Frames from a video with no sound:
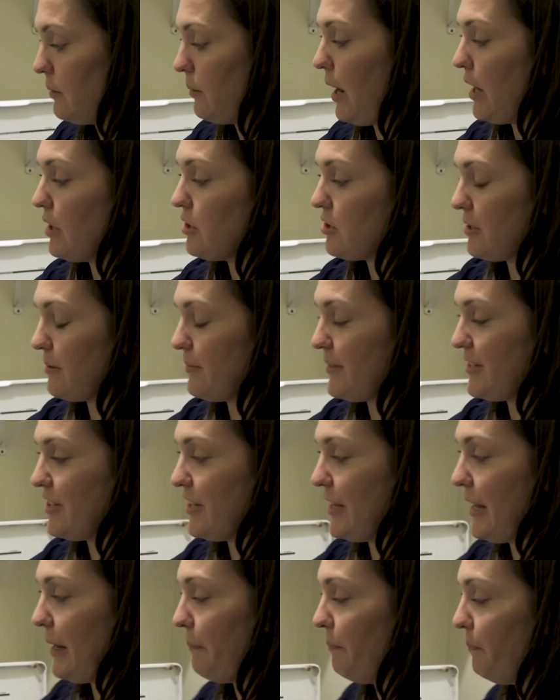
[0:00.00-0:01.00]
washing
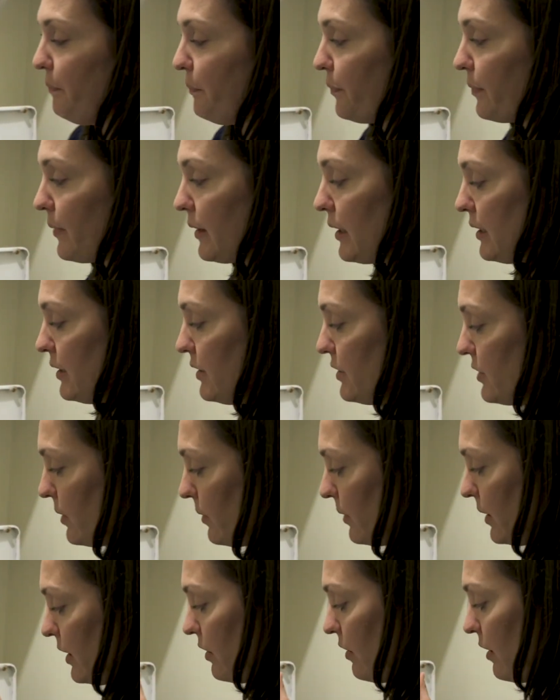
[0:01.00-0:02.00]
machine.
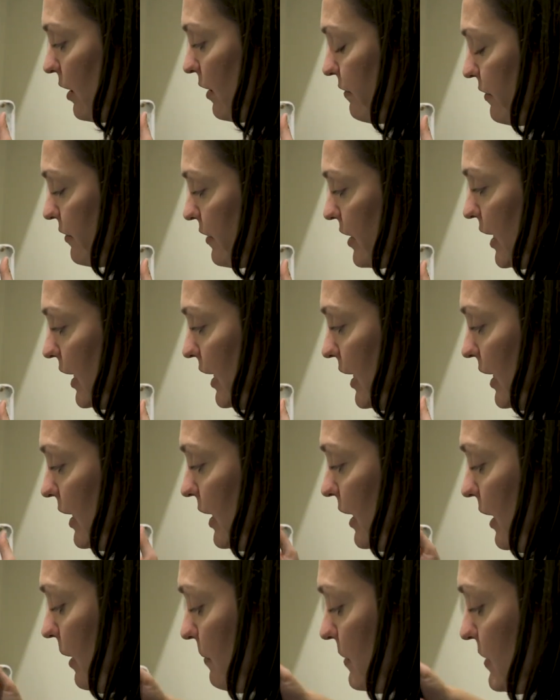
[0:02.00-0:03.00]
So here I've already
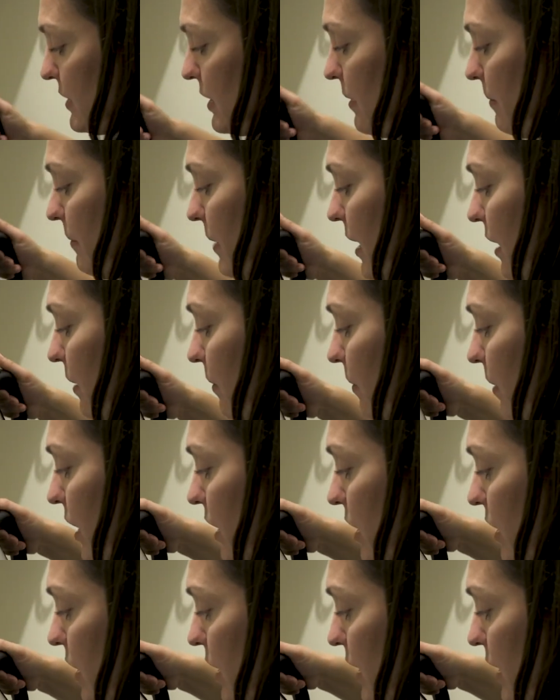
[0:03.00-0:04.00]
heated up some hot water,